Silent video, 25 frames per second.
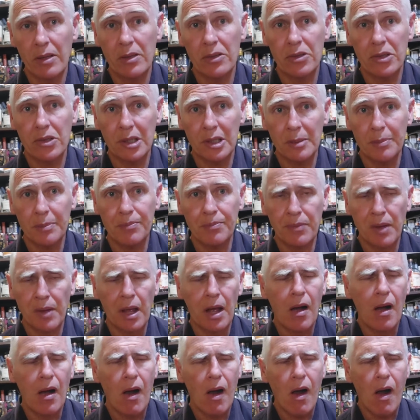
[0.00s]
Gin.
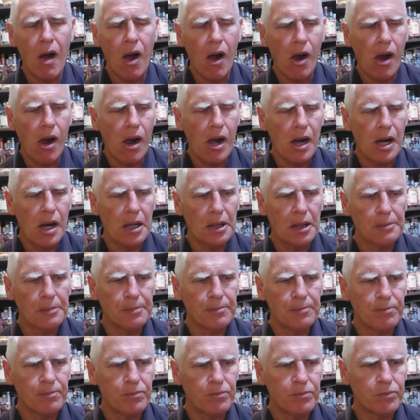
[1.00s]

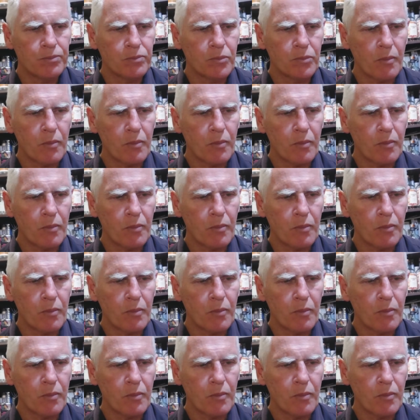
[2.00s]
when